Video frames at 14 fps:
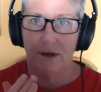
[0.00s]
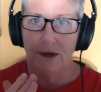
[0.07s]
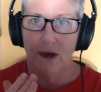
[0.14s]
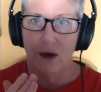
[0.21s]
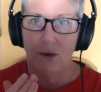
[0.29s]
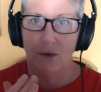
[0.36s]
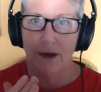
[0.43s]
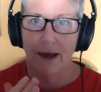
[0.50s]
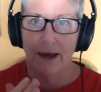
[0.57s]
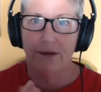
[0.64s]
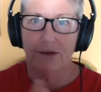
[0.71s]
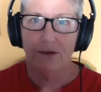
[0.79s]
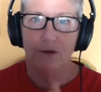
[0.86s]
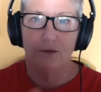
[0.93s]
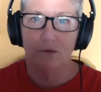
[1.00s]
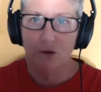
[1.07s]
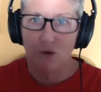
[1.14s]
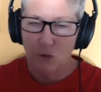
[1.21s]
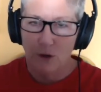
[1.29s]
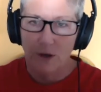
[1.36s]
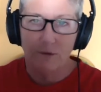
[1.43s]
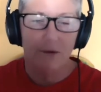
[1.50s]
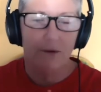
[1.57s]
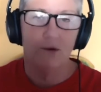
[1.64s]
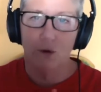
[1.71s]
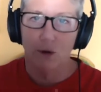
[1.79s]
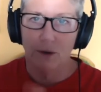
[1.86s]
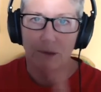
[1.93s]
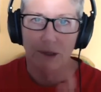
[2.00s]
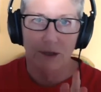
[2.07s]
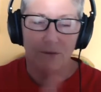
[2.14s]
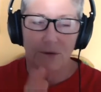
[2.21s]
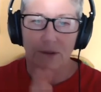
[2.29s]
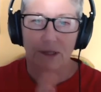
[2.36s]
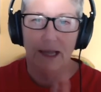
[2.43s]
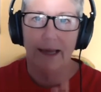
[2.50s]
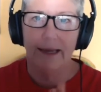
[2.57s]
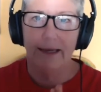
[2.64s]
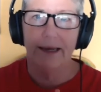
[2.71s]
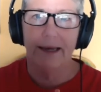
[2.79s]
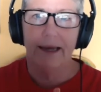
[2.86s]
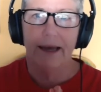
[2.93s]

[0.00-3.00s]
Okay, so join me if you'd like,